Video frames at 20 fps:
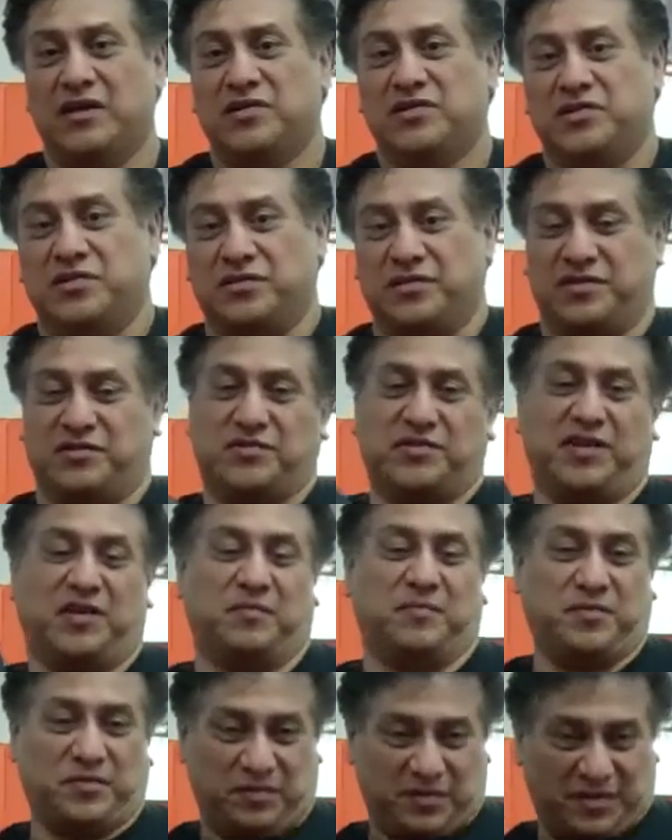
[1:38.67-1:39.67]
So this will
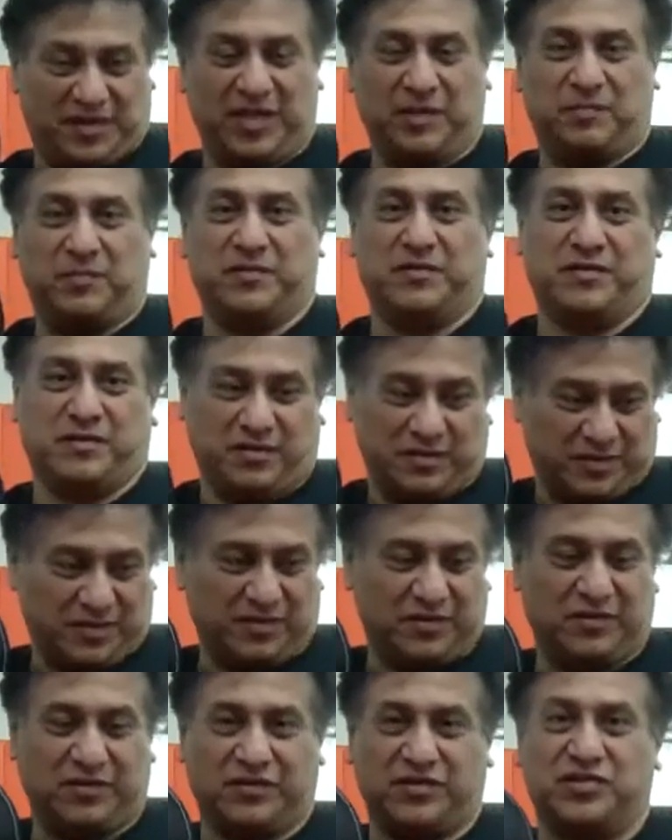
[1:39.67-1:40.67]
help you keep your
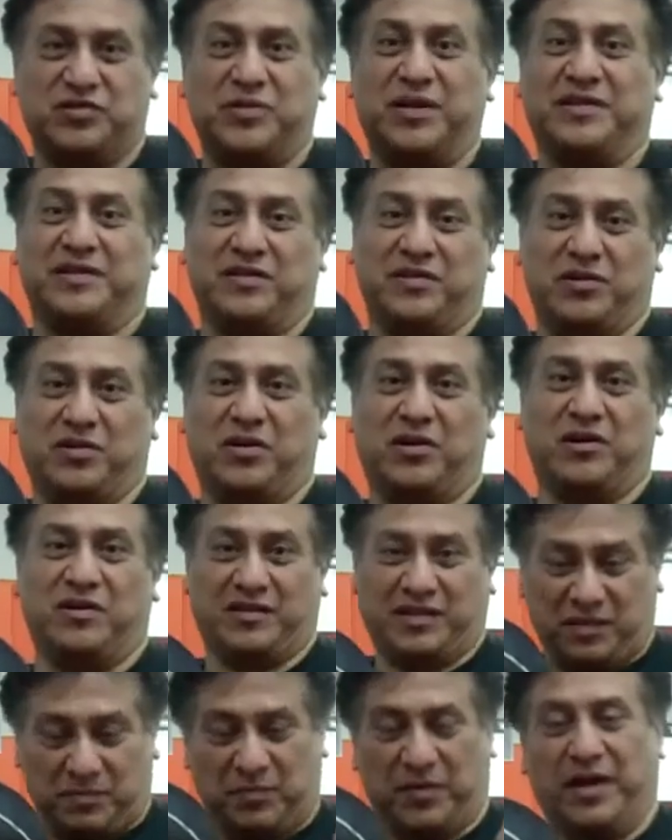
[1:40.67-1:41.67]
strengthen your
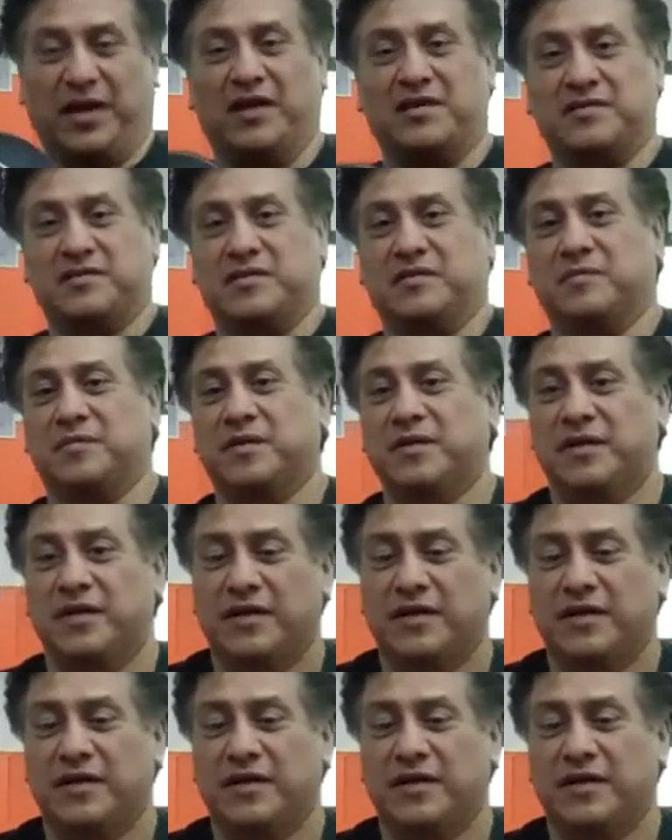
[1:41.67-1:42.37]
guard and keep your hands up.